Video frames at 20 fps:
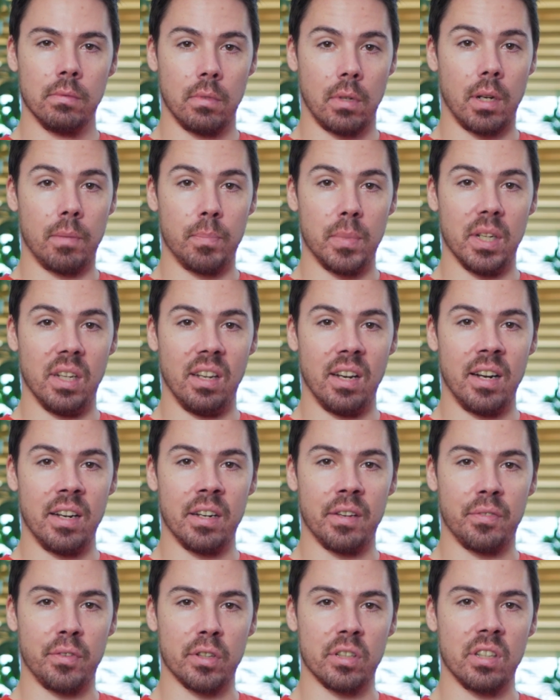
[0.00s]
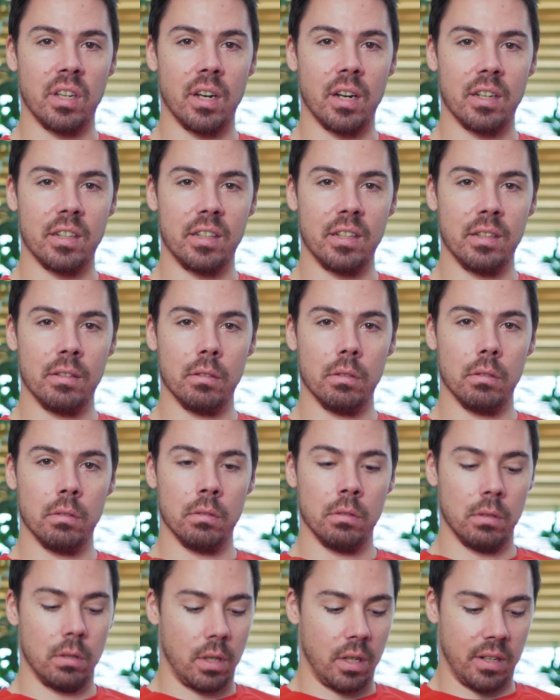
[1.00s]
I'd be lying if I said I didn't.
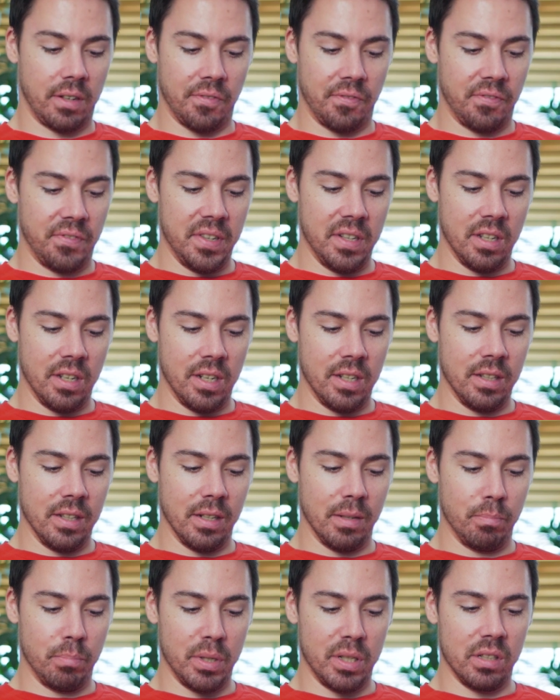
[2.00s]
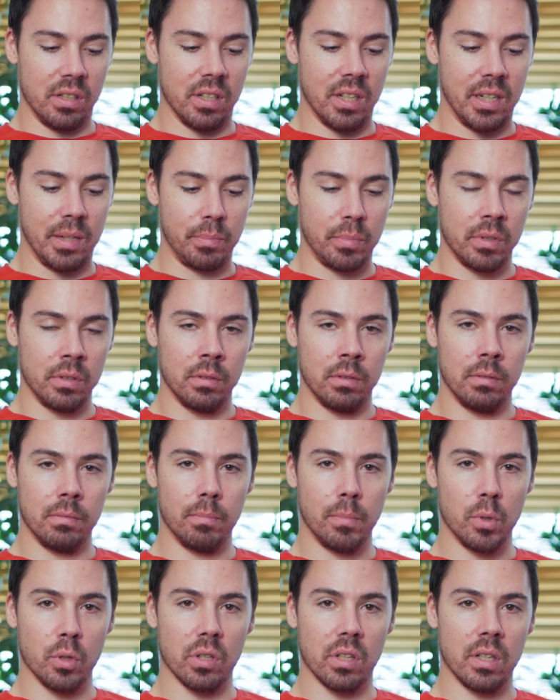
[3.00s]
I can feel it in there building up
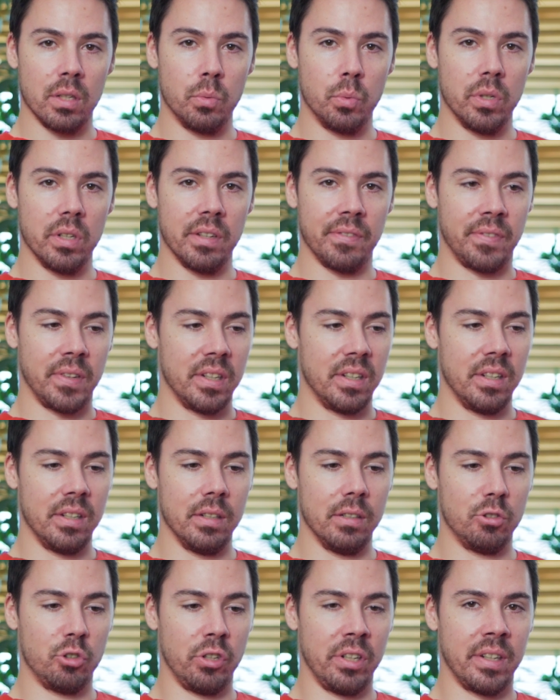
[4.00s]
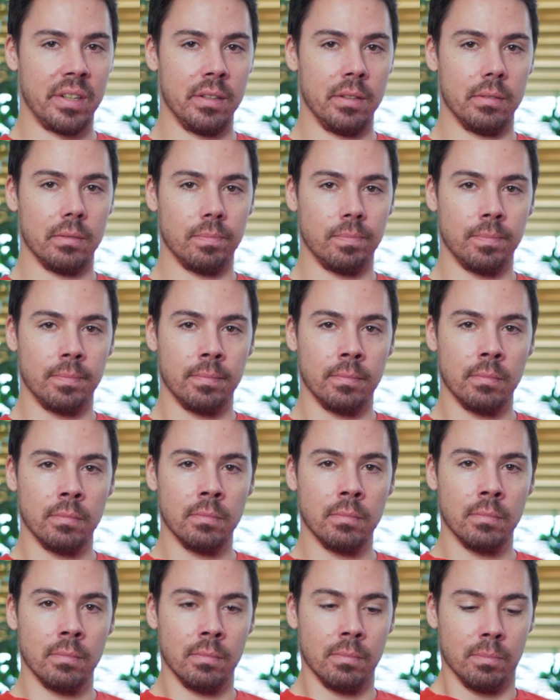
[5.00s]
more than it would if I didn't drink it.
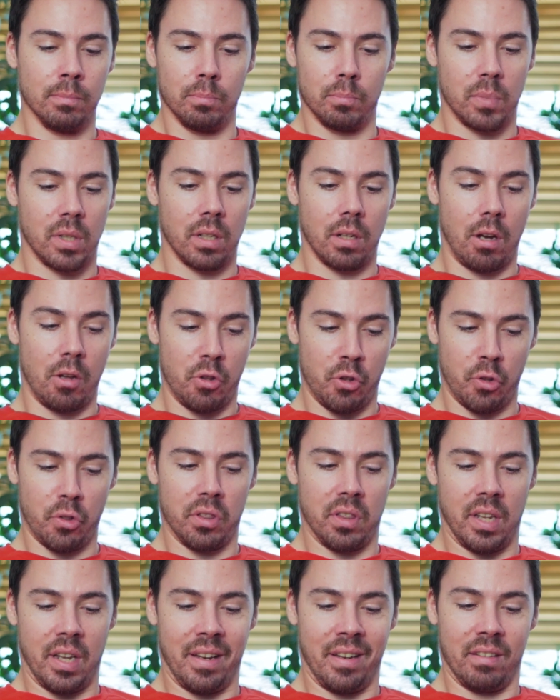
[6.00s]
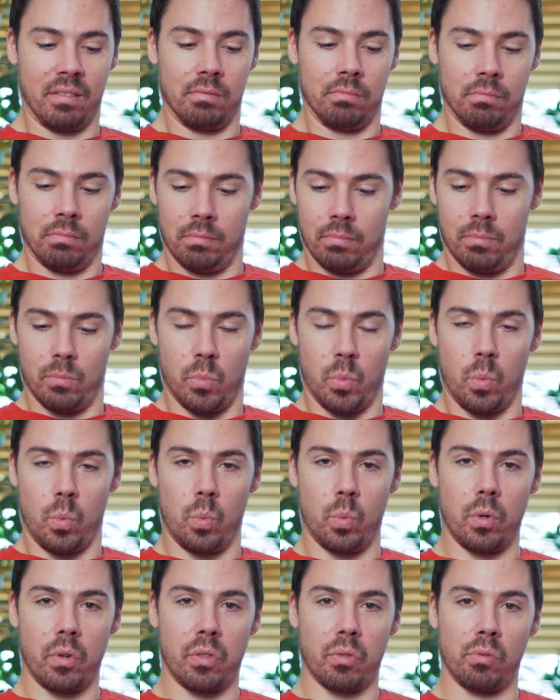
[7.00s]
But other than that,
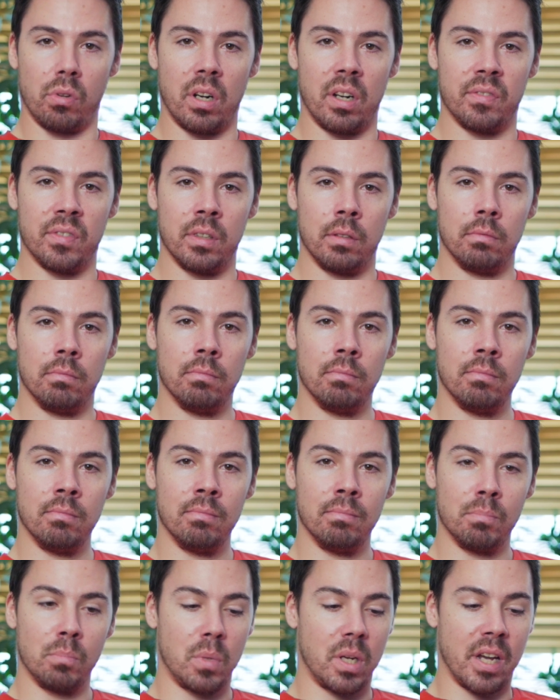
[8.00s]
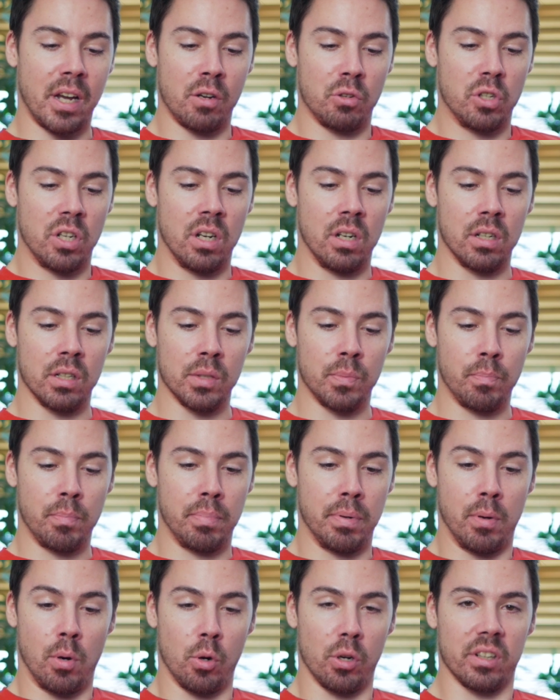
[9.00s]
we're thriving. Cow tongues,
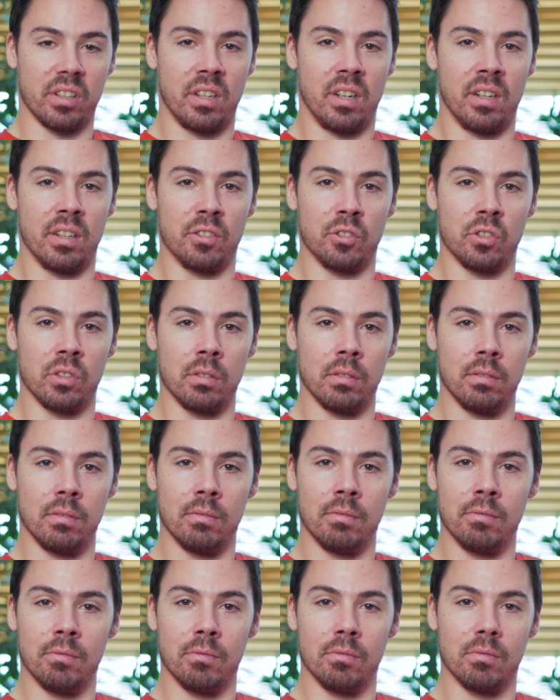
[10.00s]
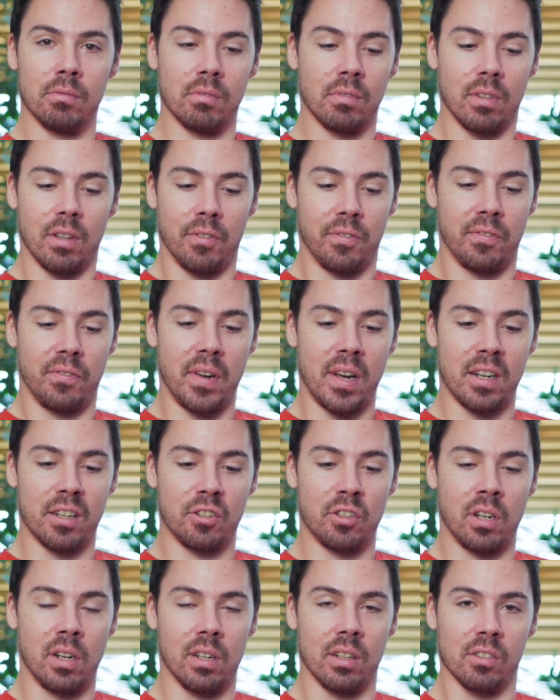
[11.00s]
pork tongues, the
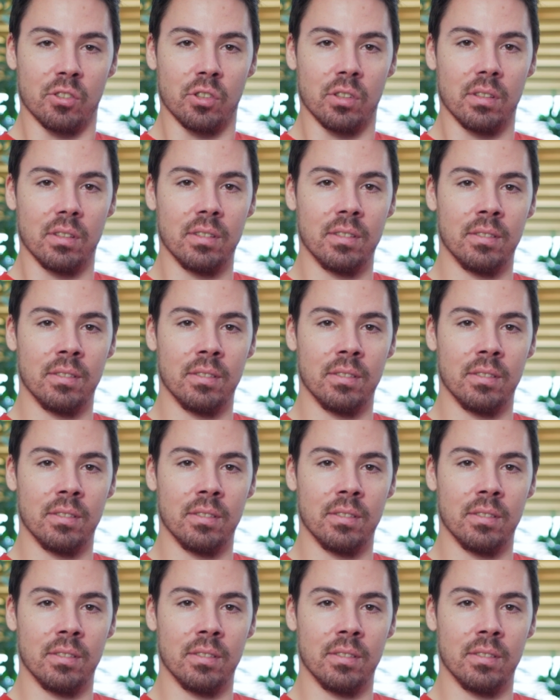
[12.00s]
fatted tongues.